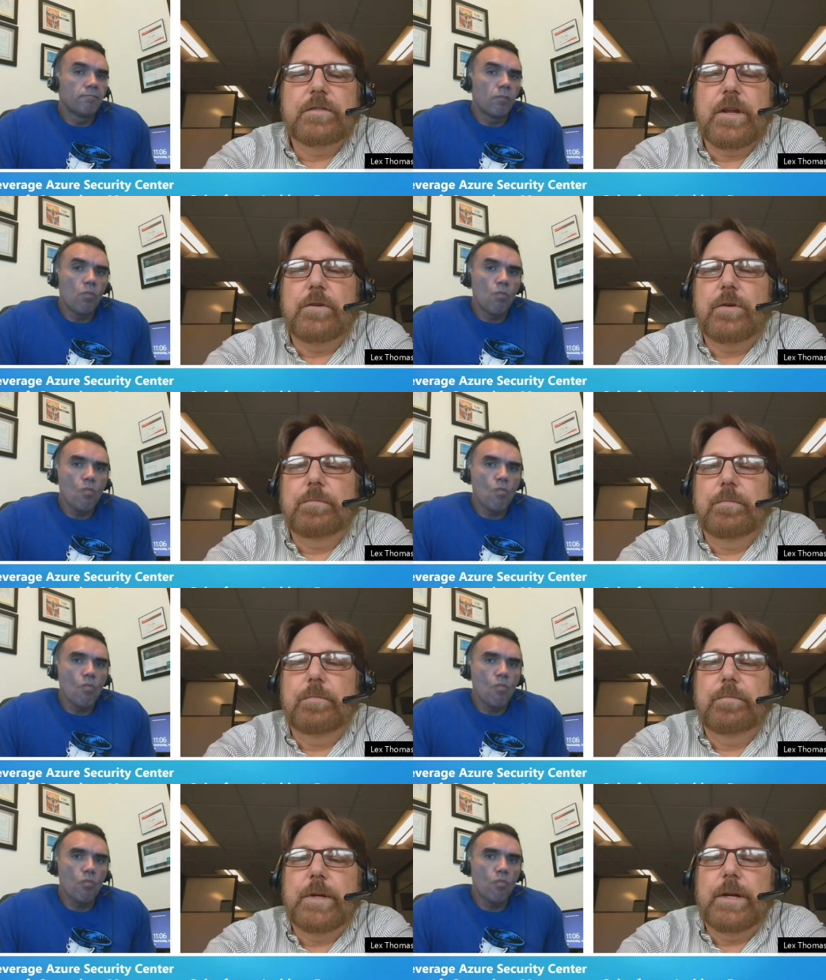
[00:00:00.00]
Speaker 1: Center,
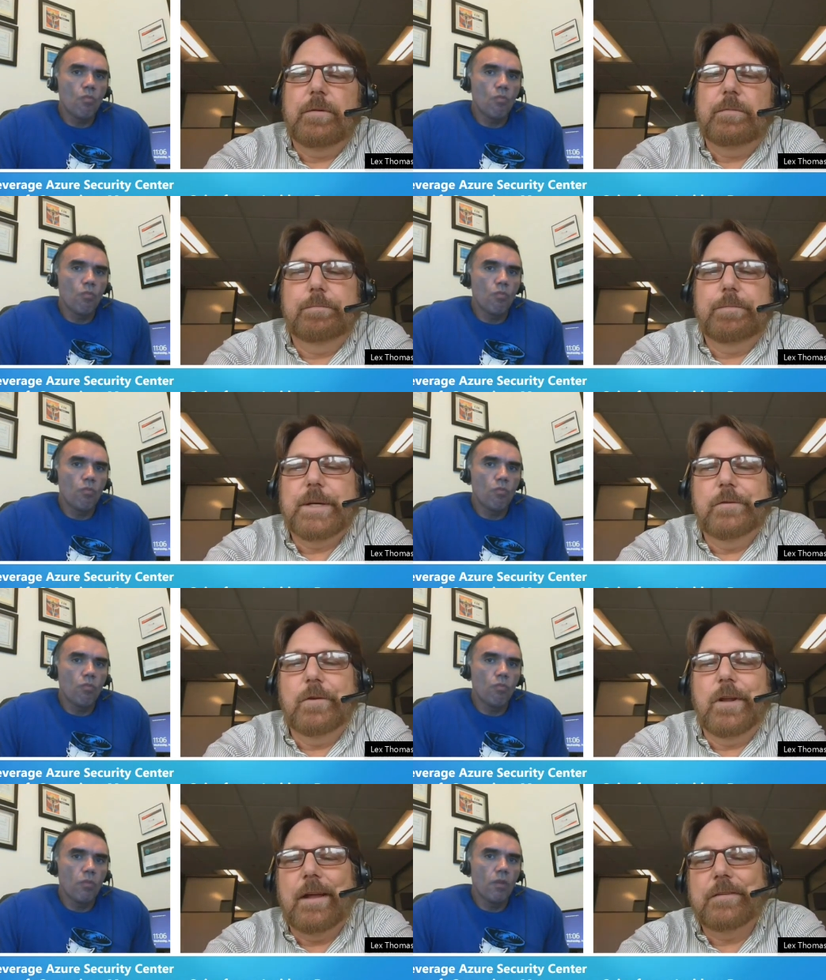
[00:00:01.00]
you know, be
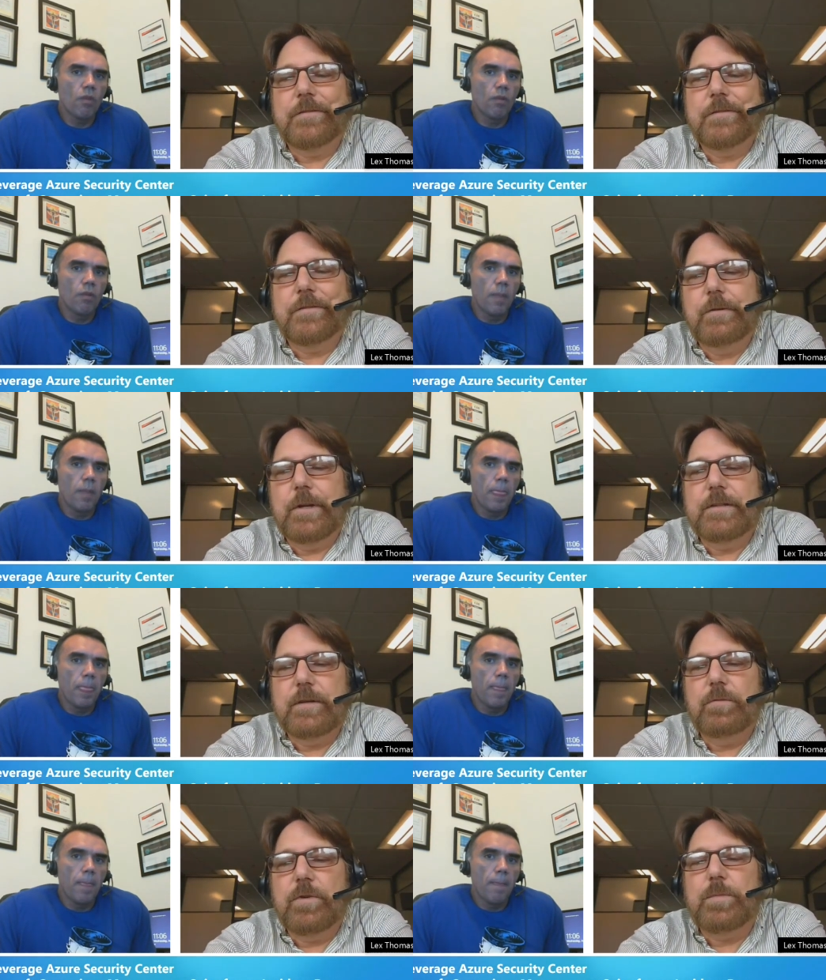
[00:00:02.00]
utilized for
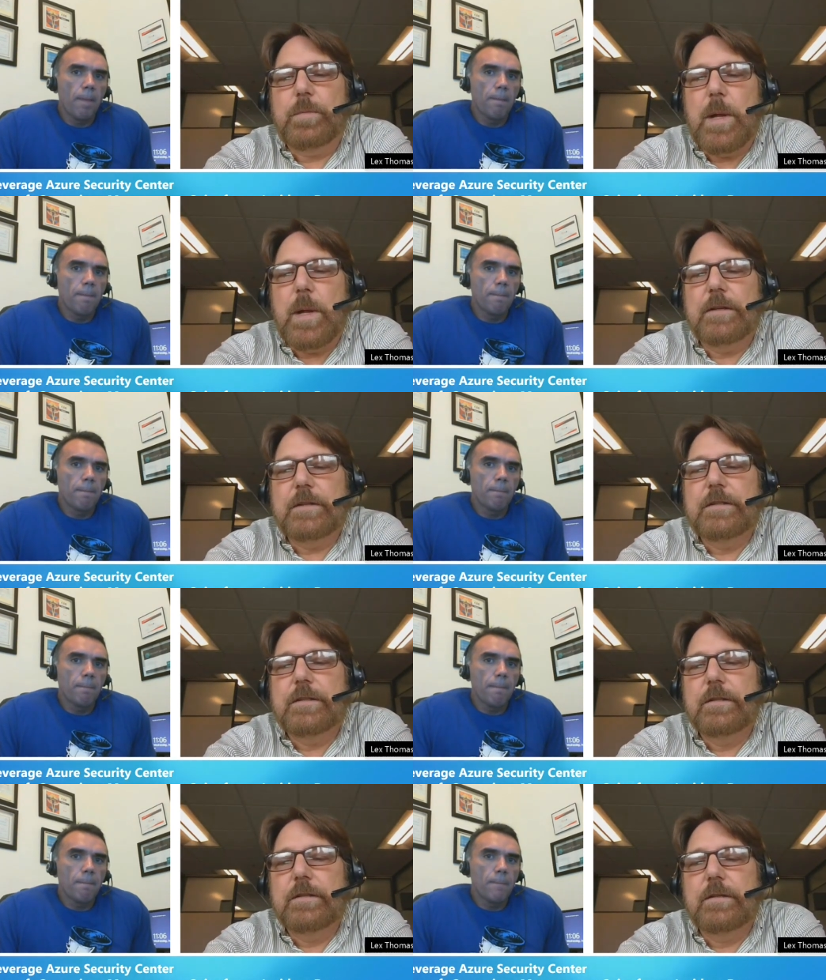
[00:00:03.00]
incident response?
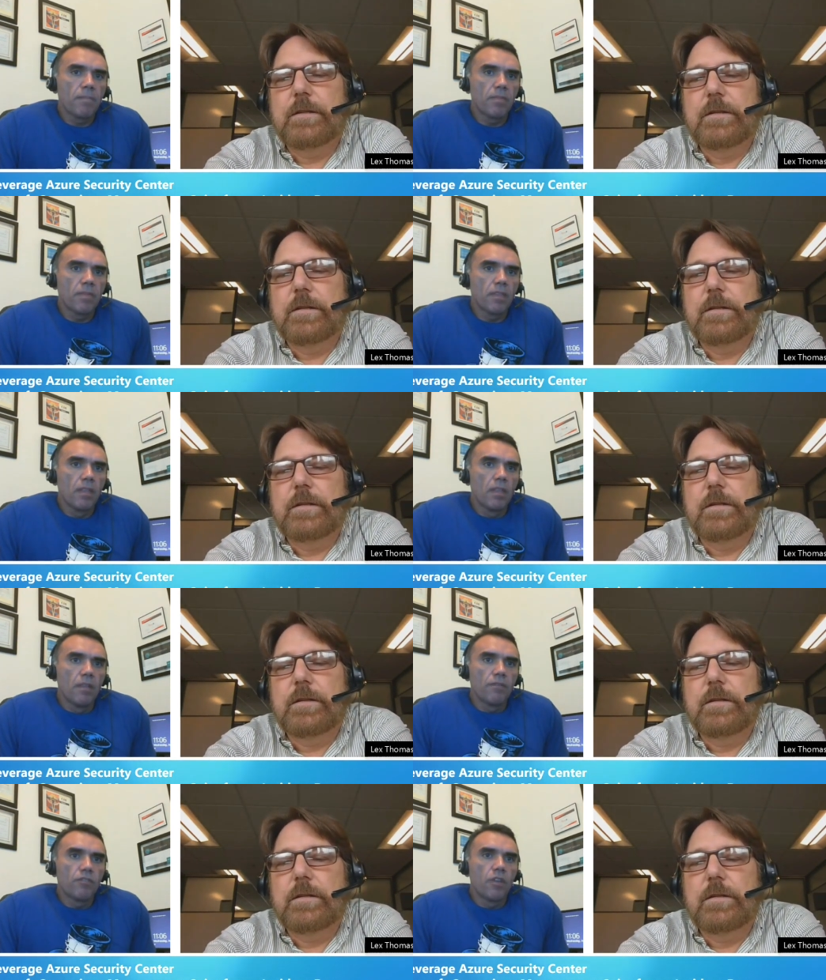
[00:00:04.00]

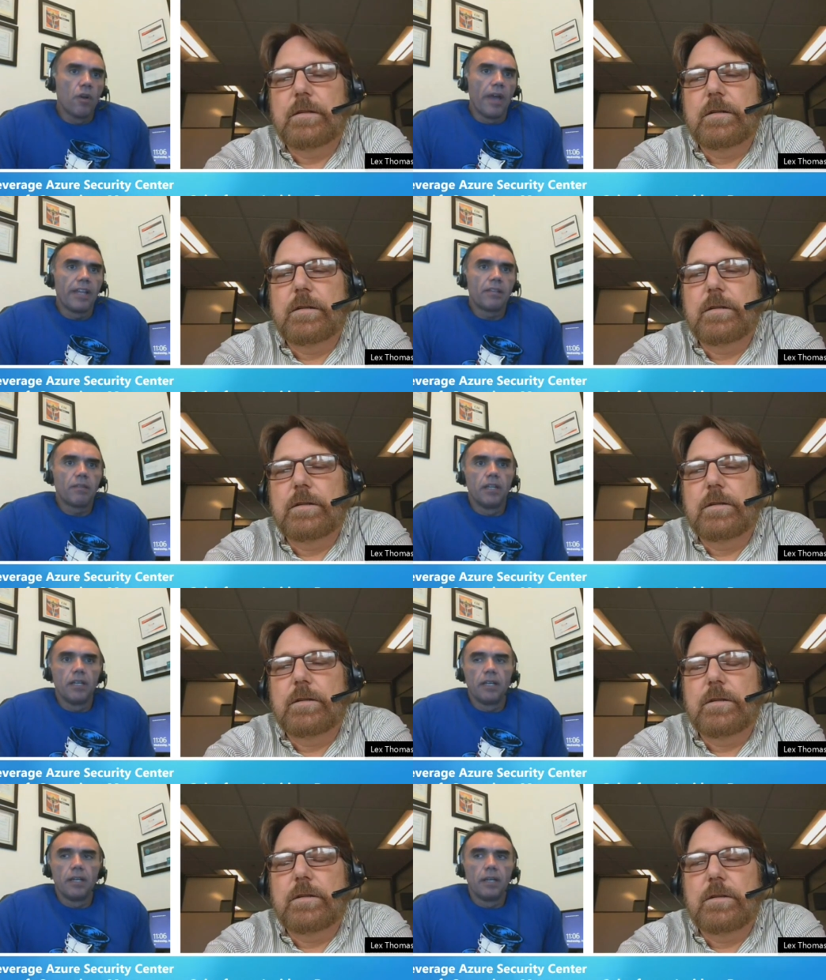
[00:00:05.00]
Speaker 2: So at
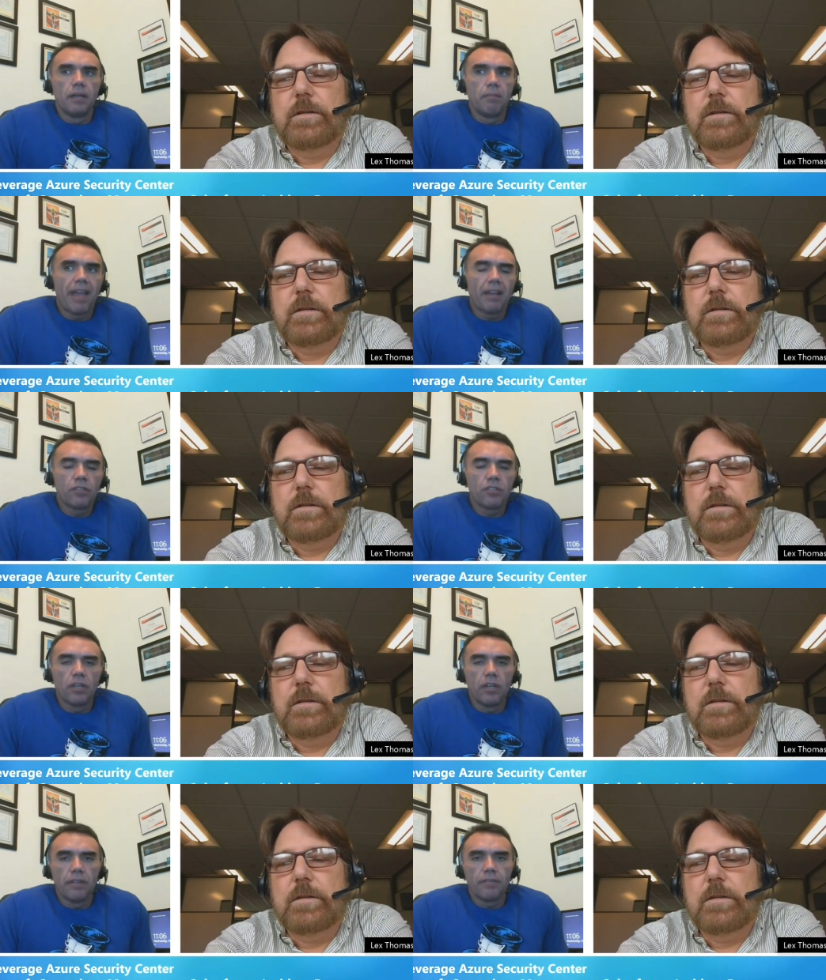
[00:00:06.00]
uh,
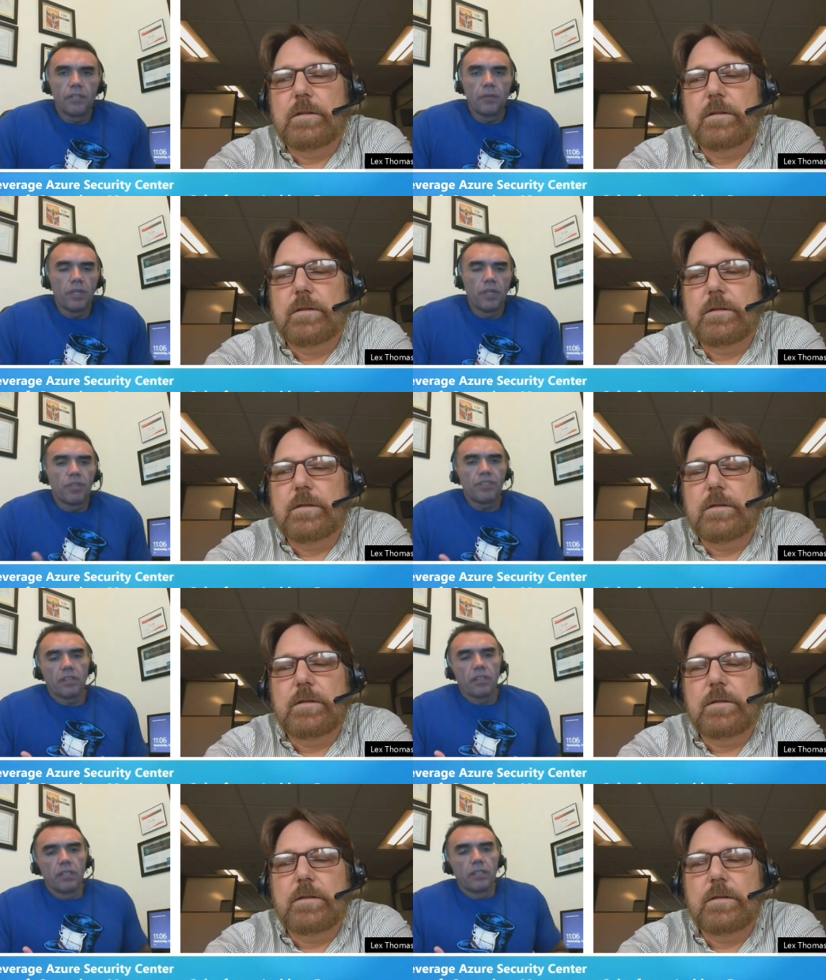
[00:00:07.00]
Microsoft, we
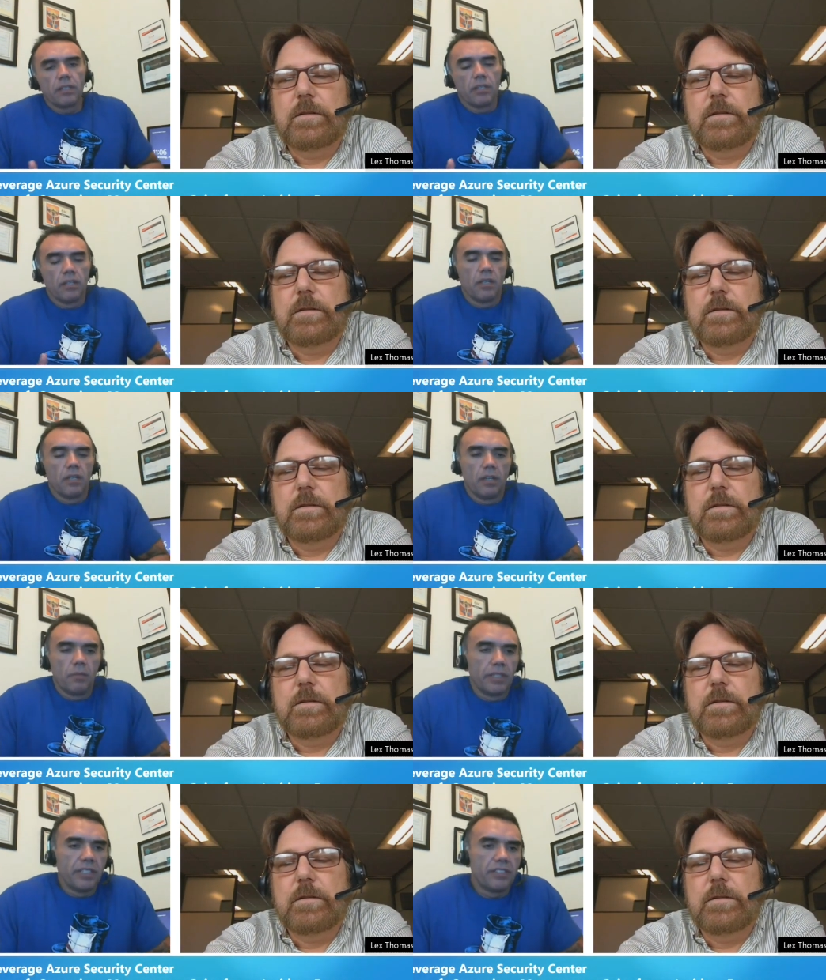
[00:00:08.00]
recently uh,
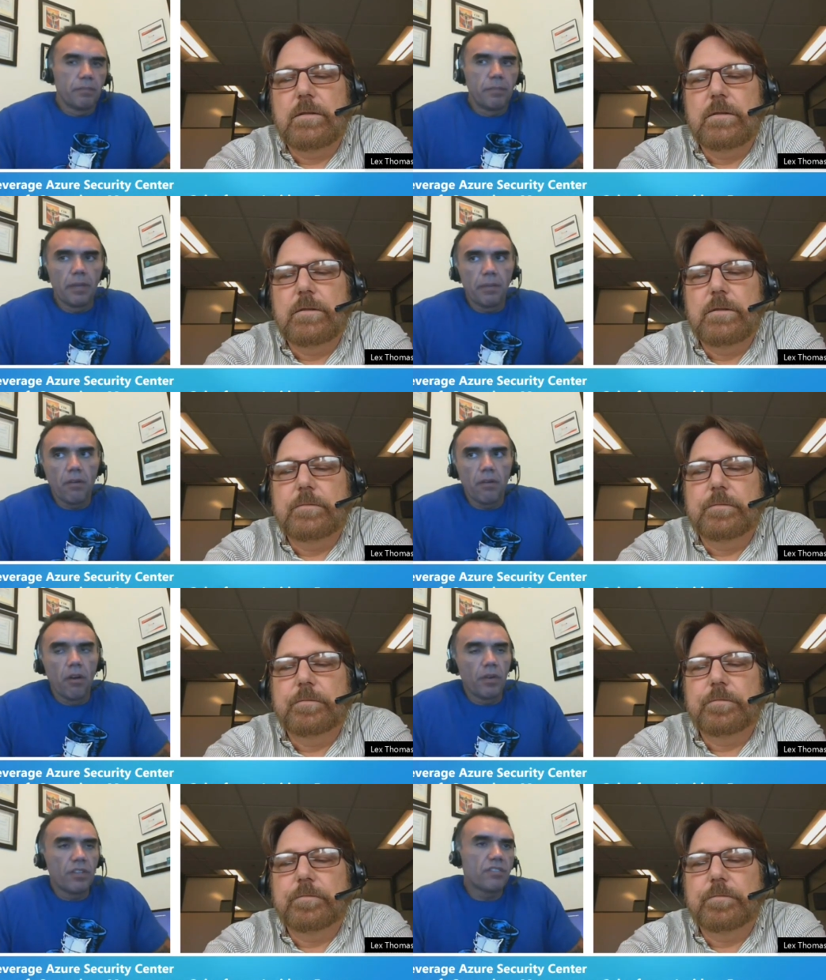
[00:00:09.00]
released a paper
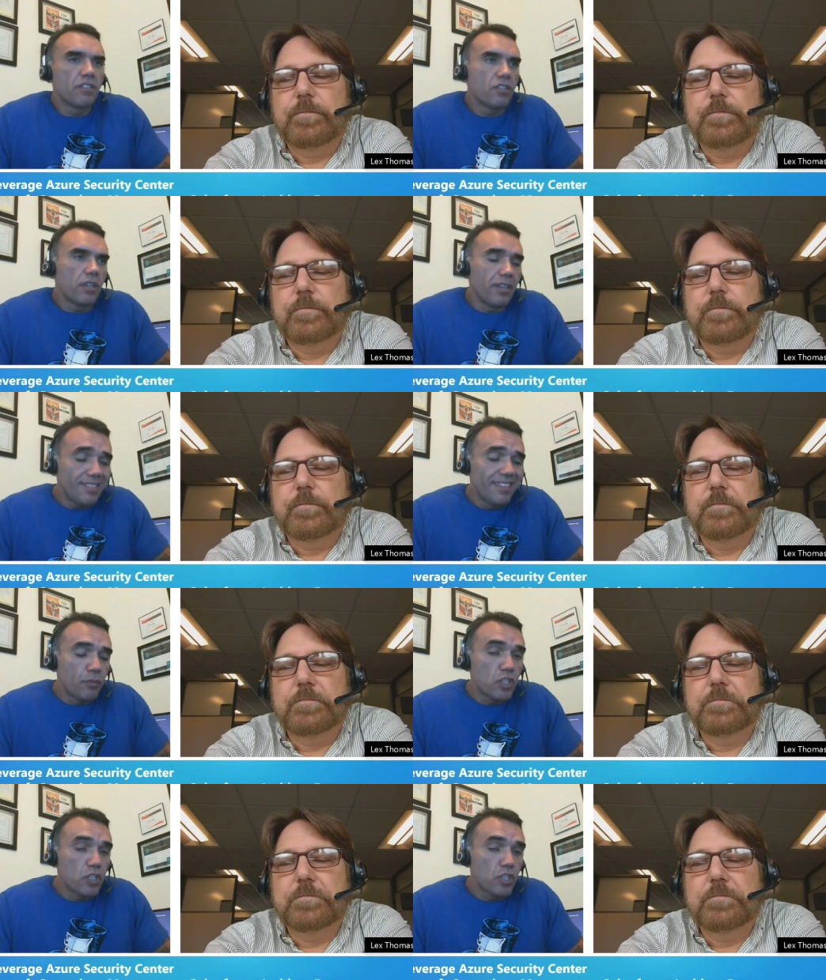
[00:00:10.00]
called Incident, Incident